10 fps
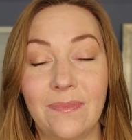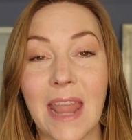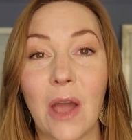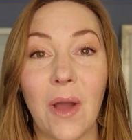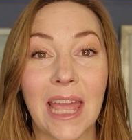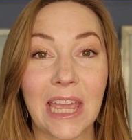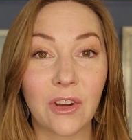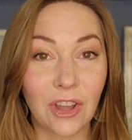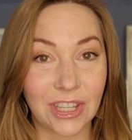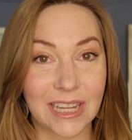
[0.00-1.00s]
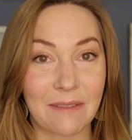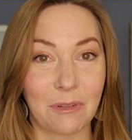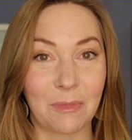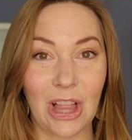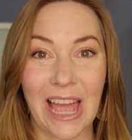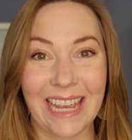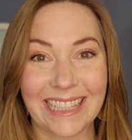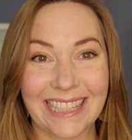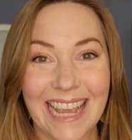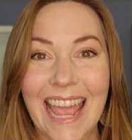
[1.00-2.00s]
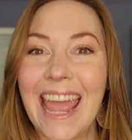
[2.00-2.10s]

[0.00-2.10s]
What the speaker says: Now, I hear it all the time from clients.